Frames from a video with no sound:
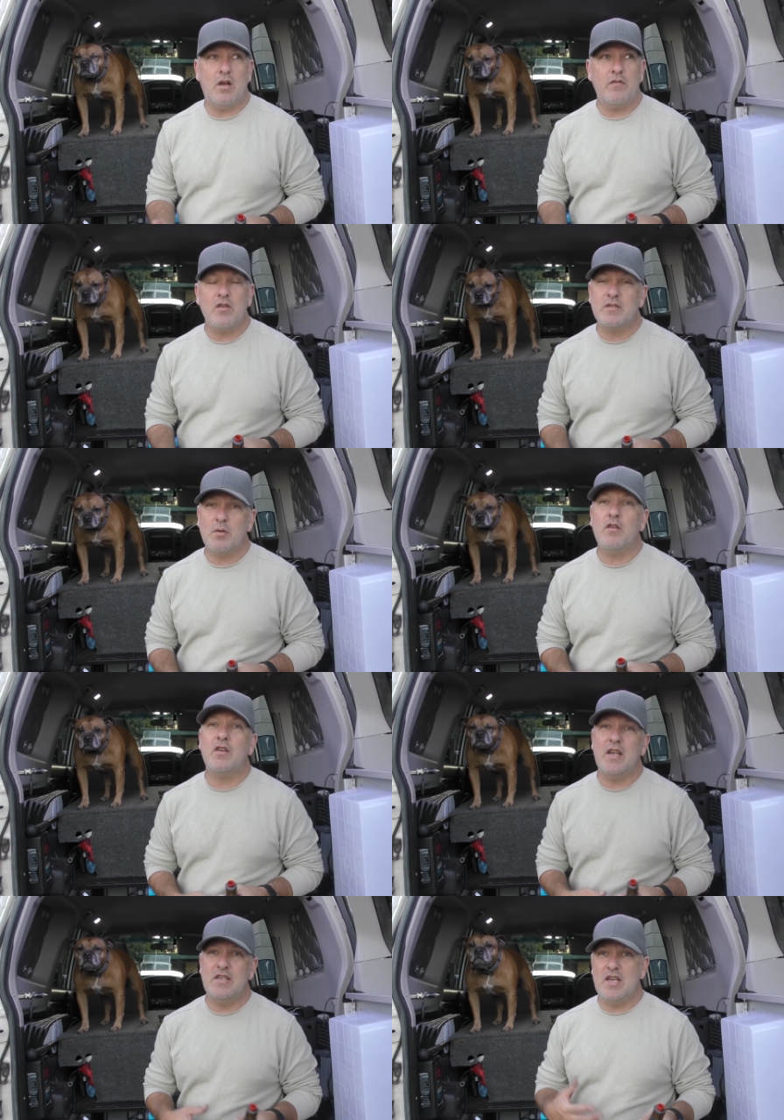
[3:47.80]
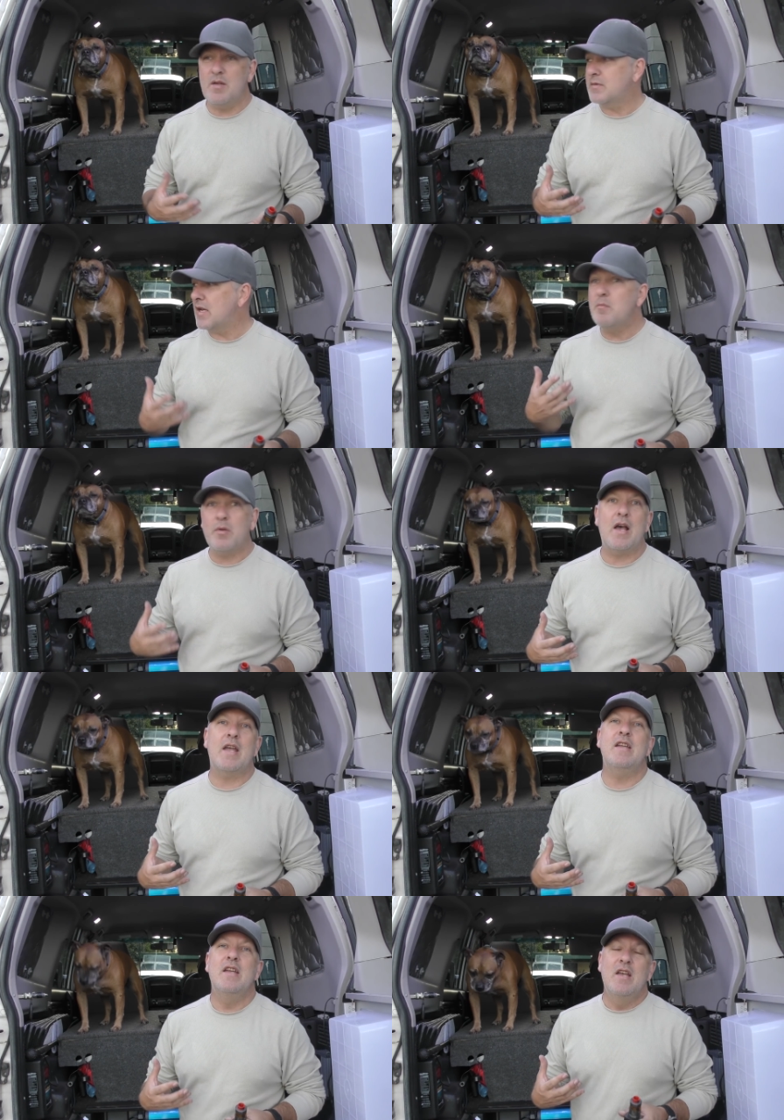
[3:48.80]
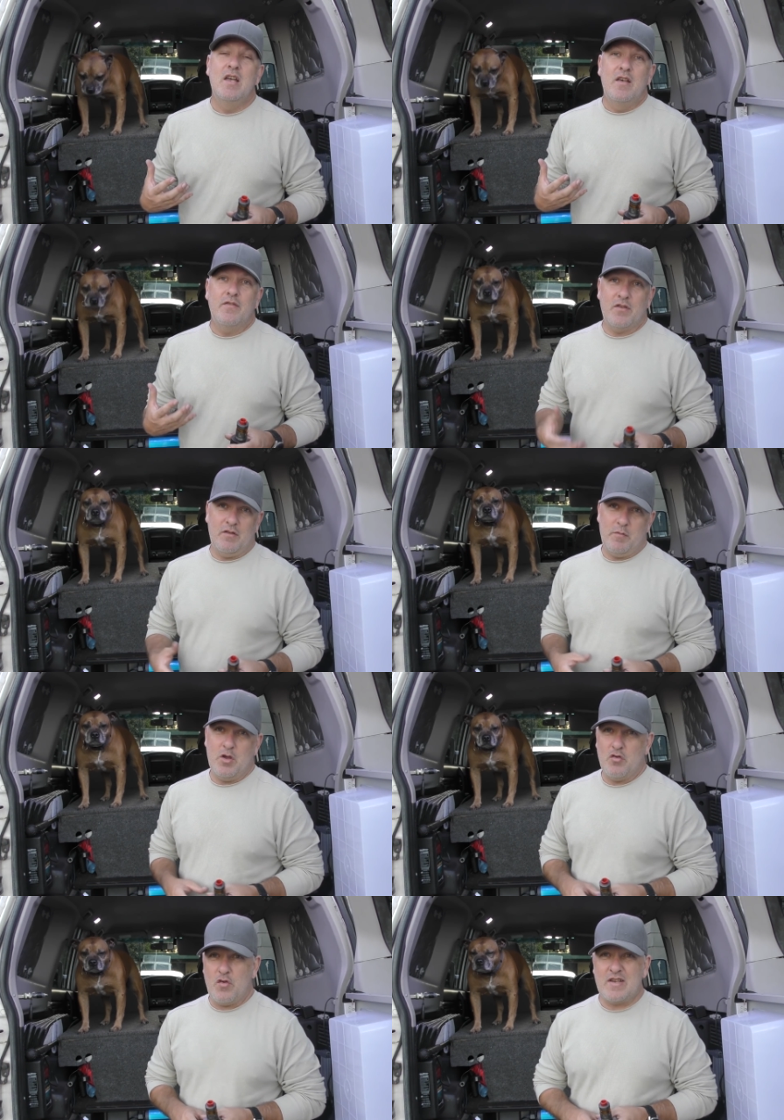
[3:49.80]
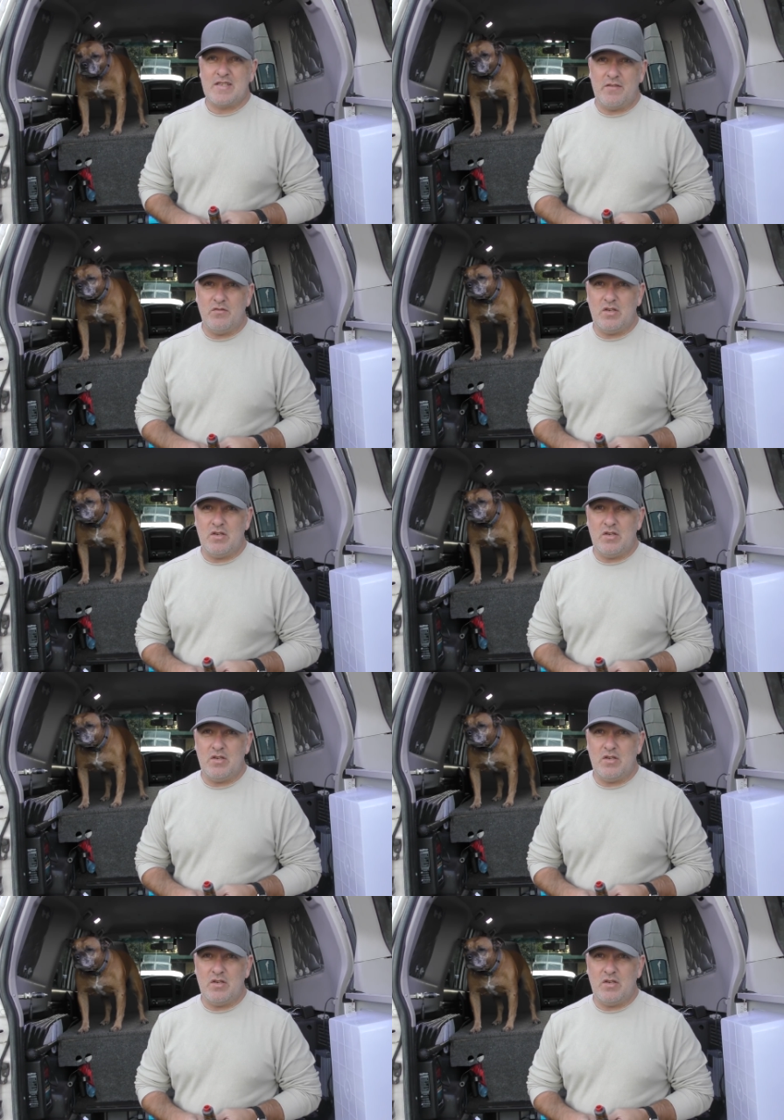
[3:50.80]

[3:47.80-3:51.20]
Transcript: I've got AGMs in play that have been around 7